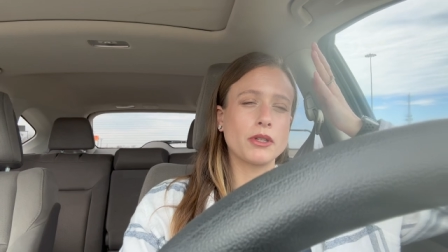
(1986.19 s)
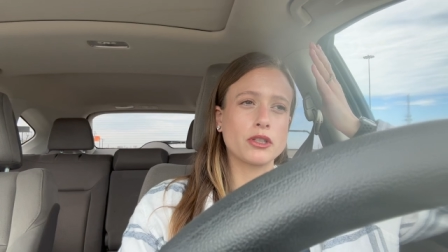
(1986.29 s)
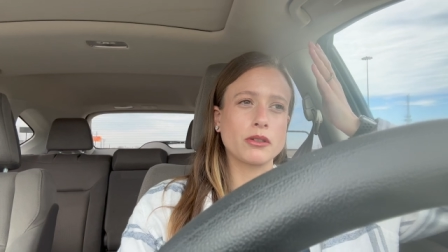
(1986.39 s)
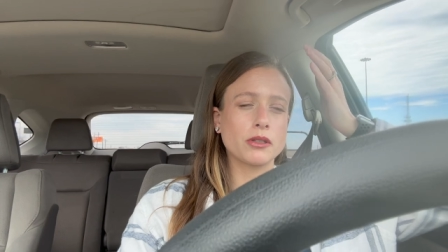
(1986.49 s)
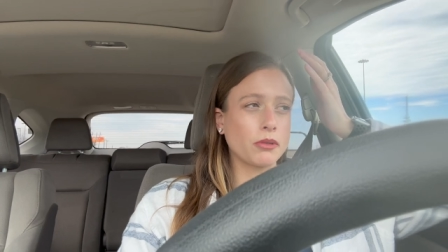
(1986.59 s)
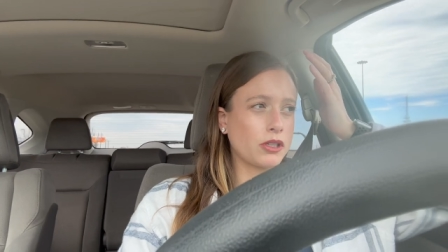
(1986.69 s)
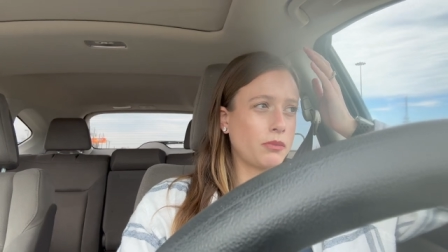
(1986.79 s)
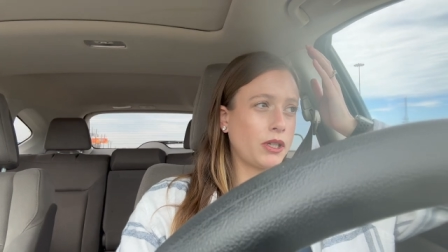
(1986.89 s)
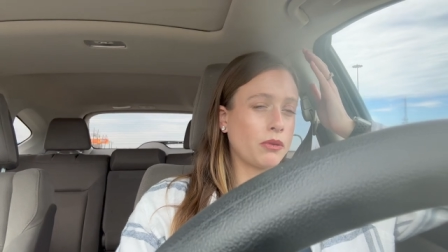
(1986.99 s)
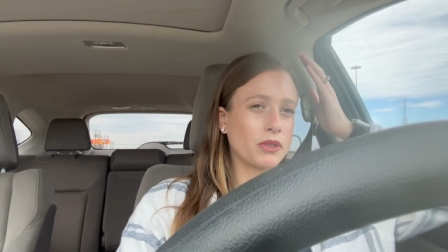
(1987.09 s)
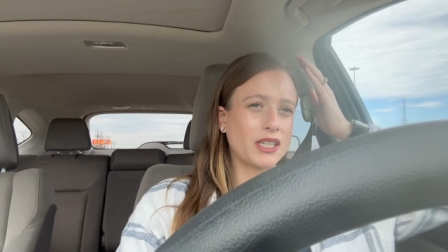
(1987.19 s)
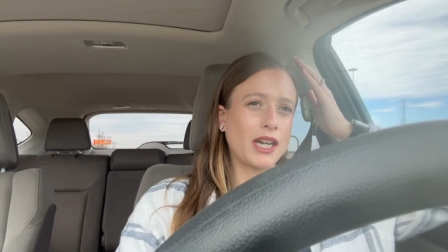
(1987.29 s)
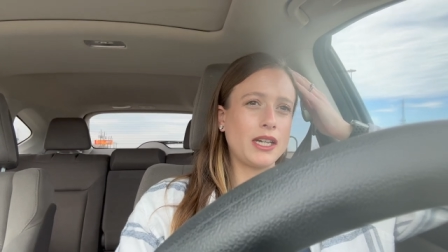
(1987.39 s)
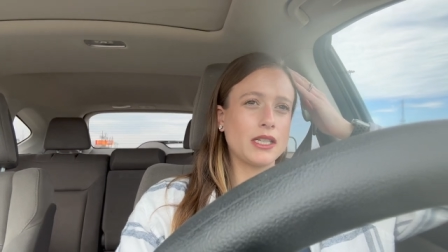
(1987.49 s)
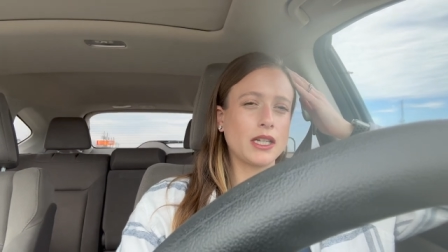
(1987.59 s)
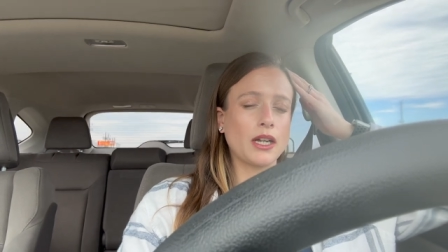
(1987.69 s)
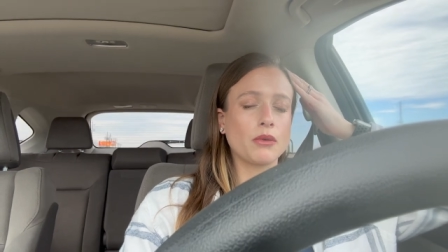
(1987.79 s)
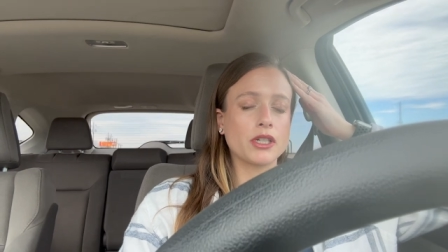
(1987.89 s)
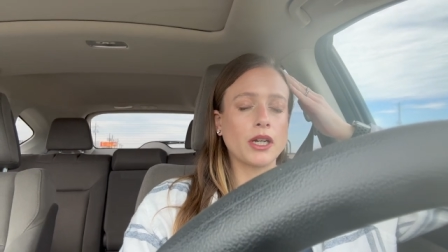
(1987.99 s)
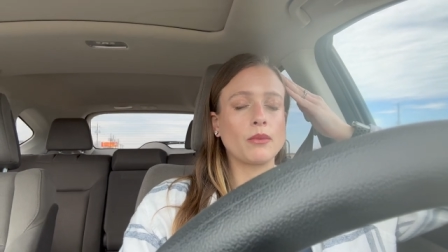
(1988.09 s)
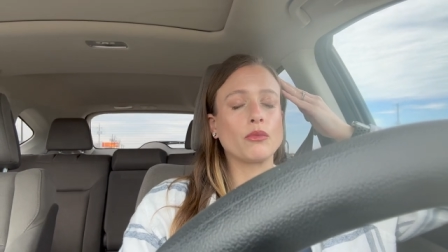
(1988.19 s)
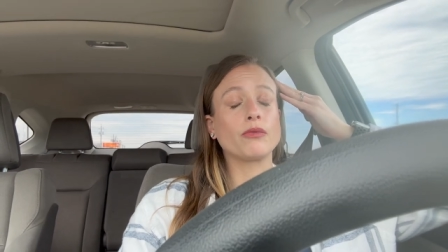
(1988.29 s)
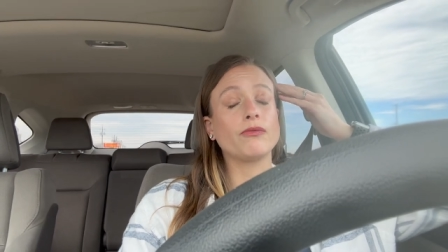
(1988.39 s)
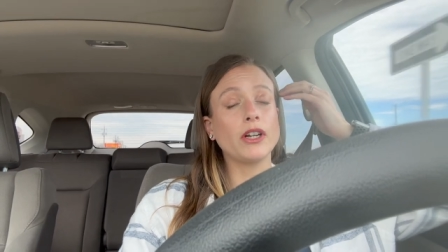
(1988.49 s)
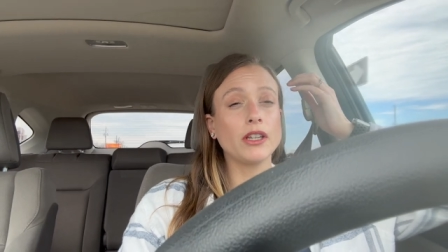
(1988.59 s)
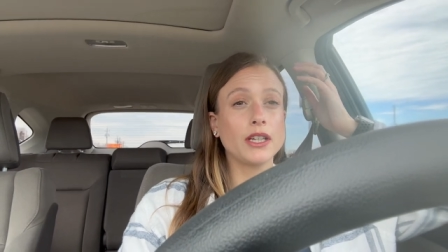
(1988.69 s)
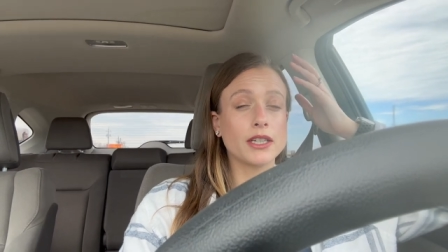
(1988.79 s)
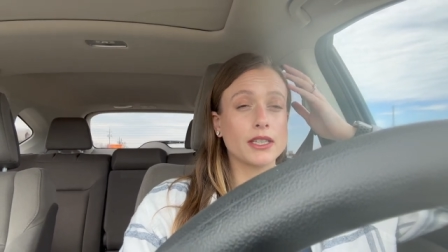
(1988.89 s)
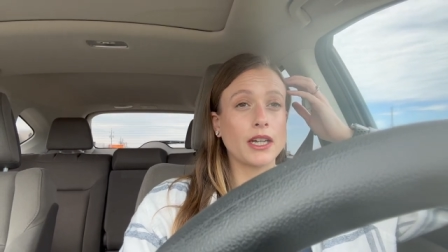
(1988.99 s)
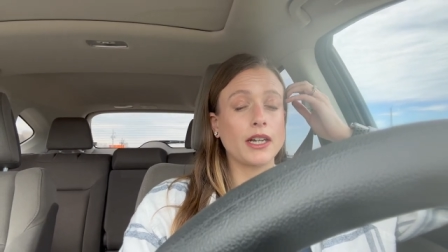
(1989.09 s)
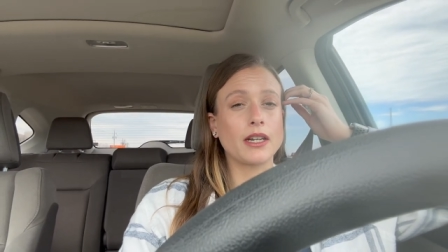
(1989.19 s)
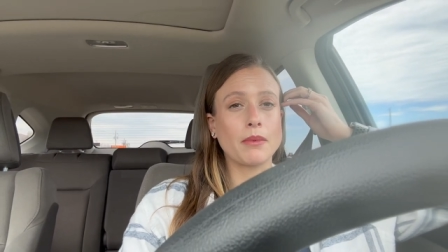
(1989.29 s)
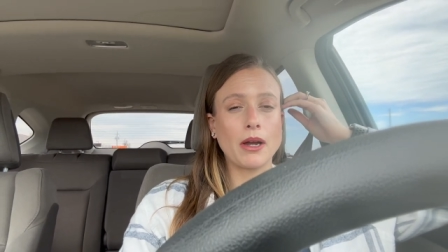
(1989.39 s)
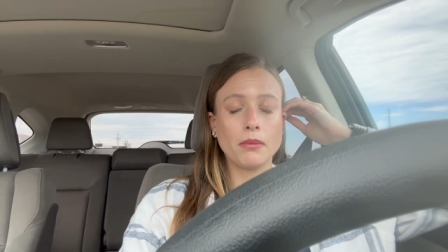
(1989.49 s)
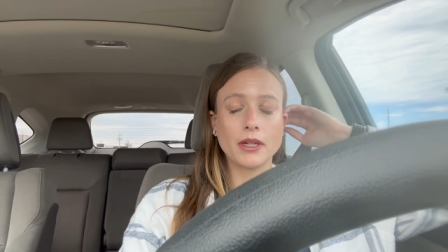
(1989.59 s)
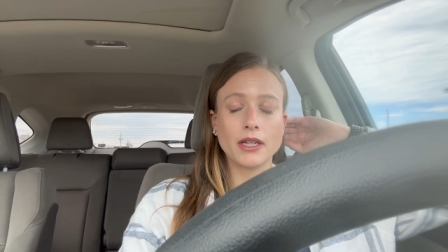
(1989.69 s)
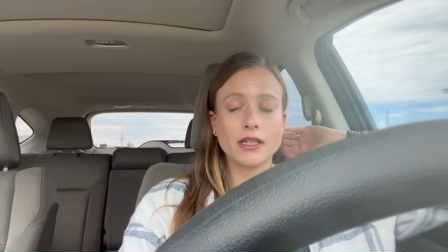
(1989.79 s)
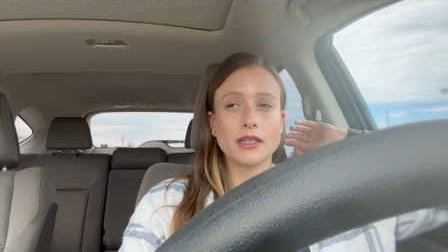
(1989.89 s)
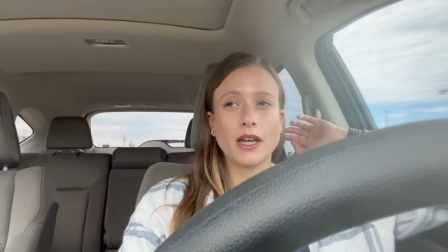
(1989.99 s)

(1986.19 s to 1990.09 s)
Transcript: It's supposed to be almost 80 today, which I'm really excited about because